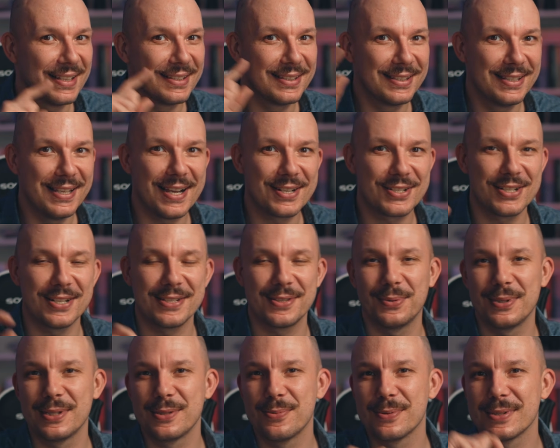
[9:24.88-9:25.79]
dasha.
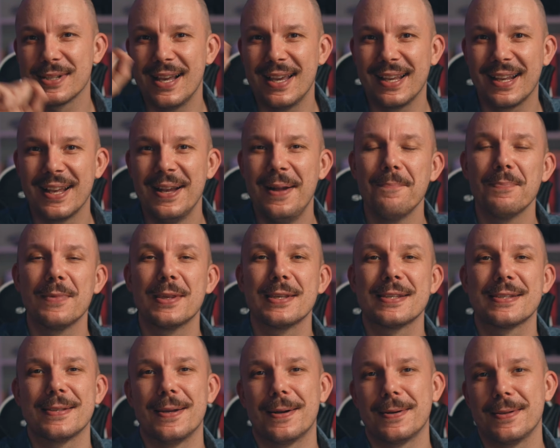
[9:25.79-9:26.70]
So this was like
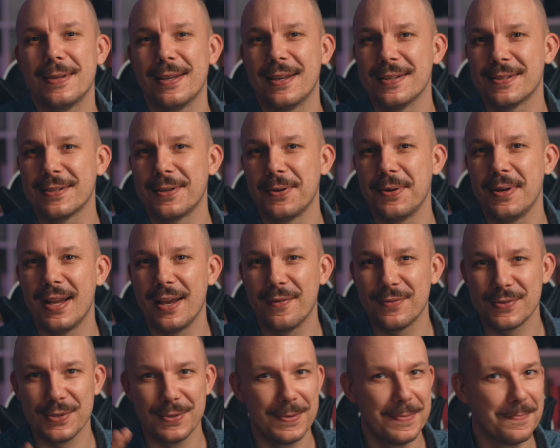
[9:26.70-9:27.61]
starting his career
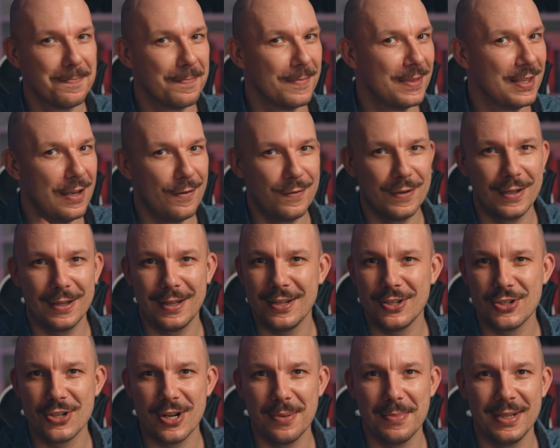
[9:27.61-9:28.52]
life. So definitely
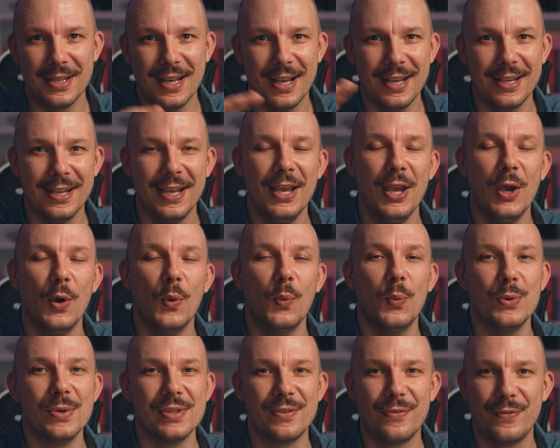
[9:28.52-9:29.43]
Gemini
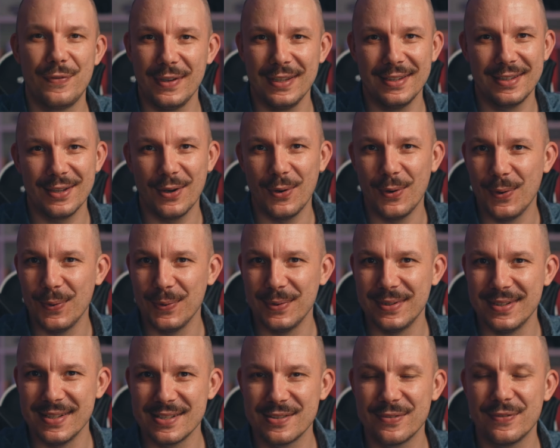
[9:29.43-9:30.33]
would fit all
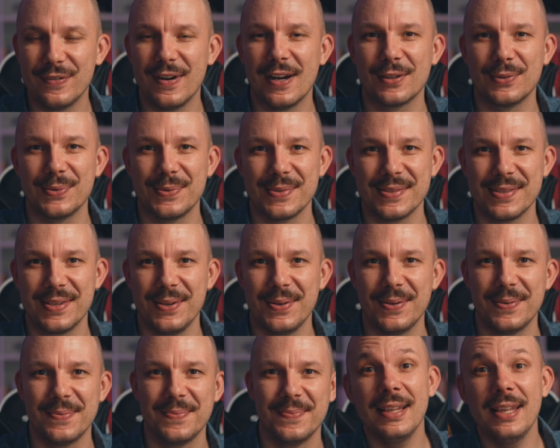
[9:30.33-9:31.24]
these factors
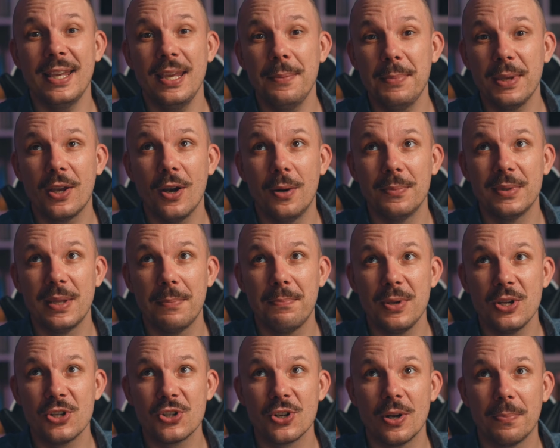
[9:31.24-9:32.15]
here. Then he became the
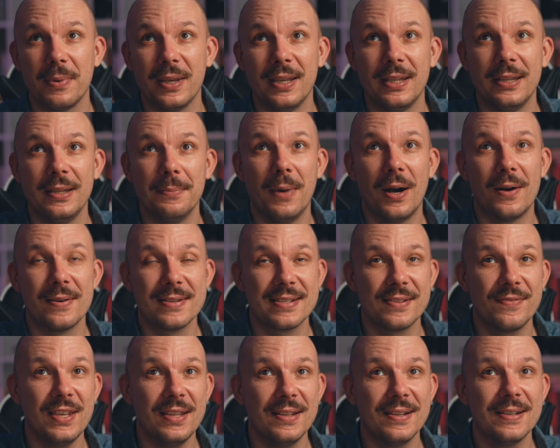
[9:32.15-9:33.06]
bishop in
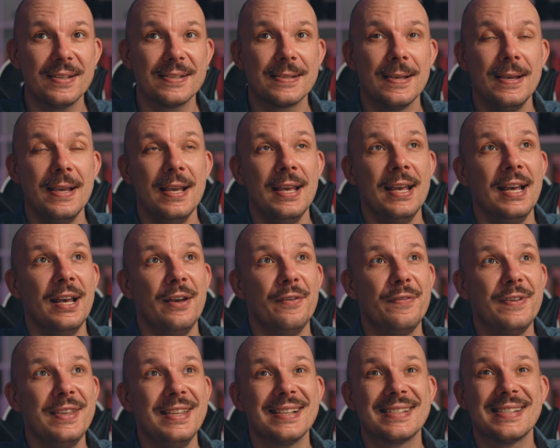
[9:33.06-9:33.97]
Mars Venus.
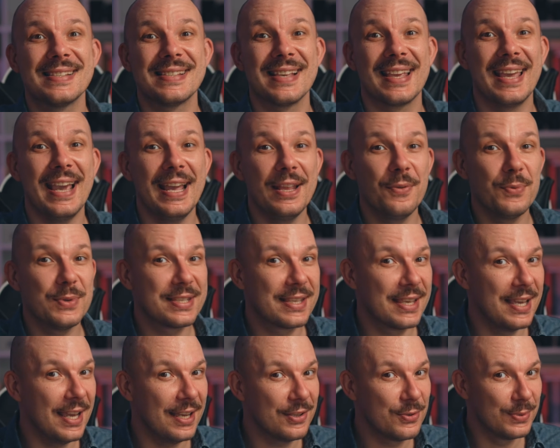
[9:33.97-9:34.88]
Venus is again with
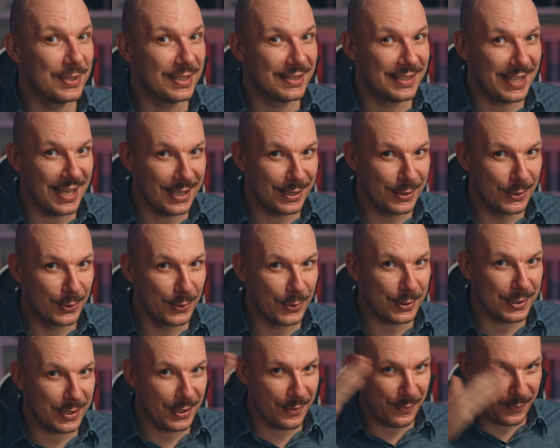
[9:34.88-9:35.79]
Ketu, the 10th
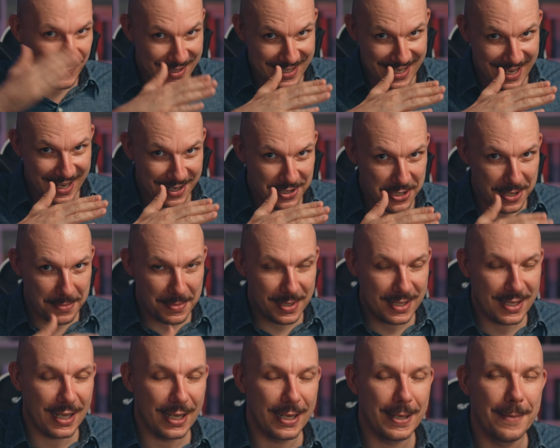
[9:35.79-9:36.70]
lord, if we take
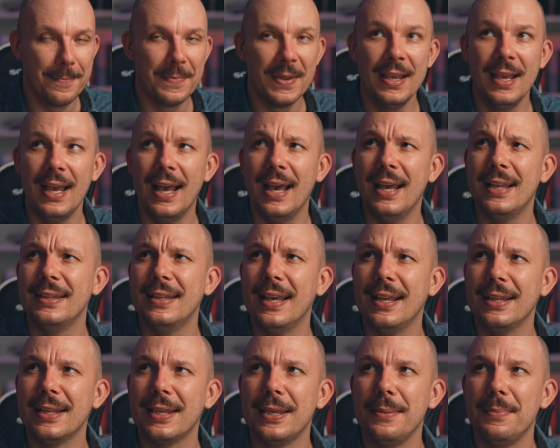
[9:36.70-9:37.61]
Gemini. And
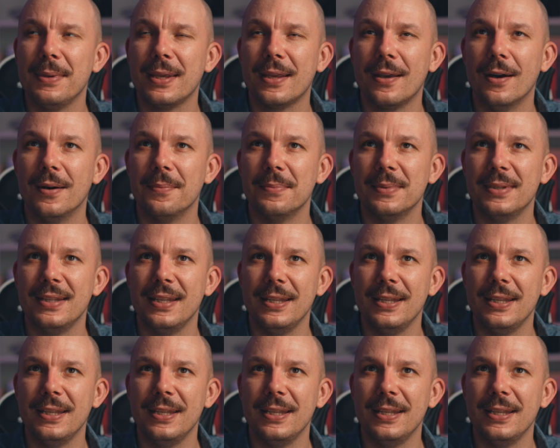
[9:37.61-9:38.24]
then he became